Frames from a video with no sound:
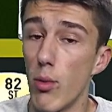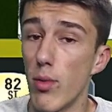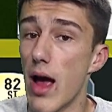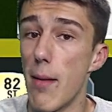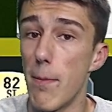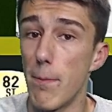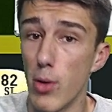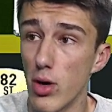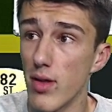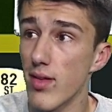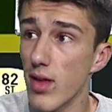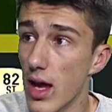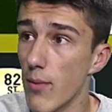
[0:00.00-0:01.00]
We've got
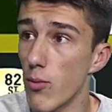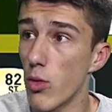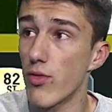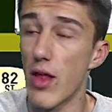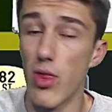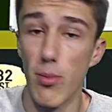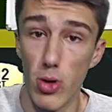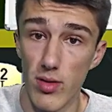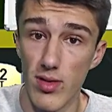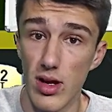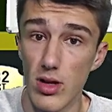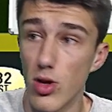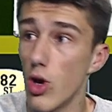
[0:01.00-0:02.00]
Bundesliga, we've got the
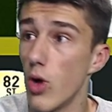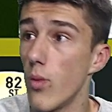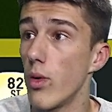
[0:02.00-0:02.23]
Bundesliga 2,